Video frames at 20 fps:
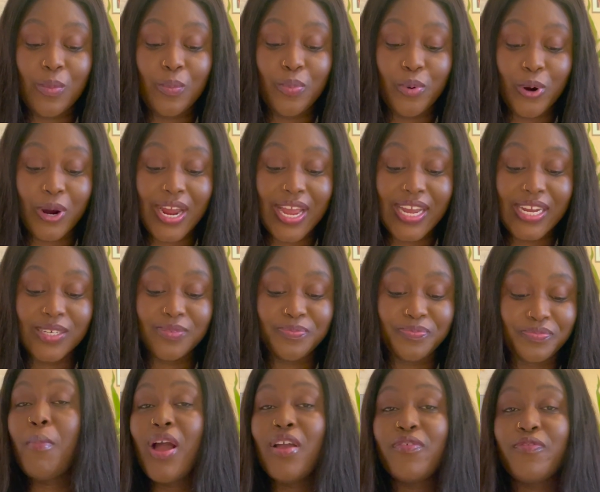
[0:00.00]
boy.
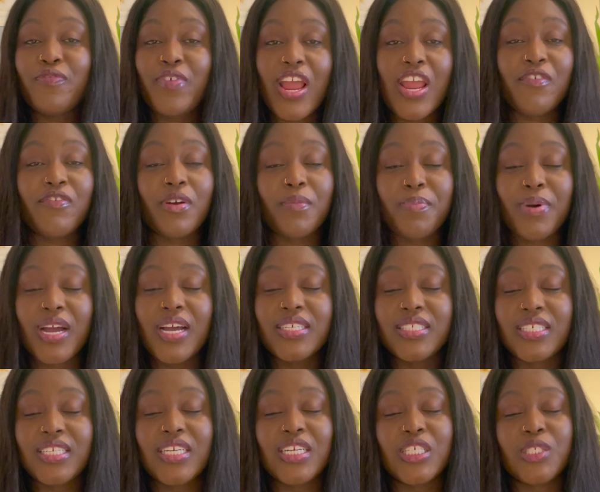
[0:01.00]
My favorite
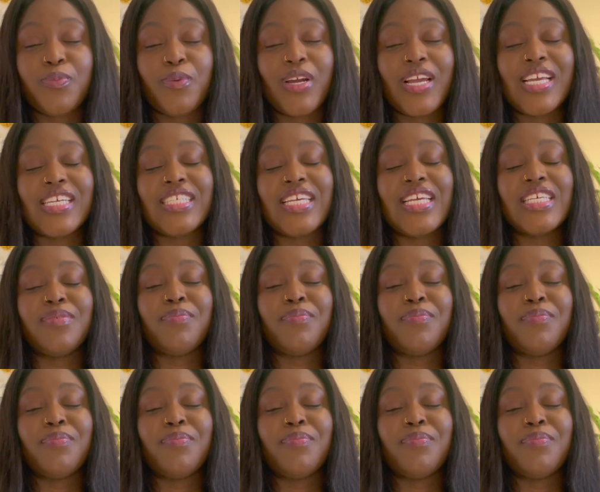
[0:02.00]
person in this book is his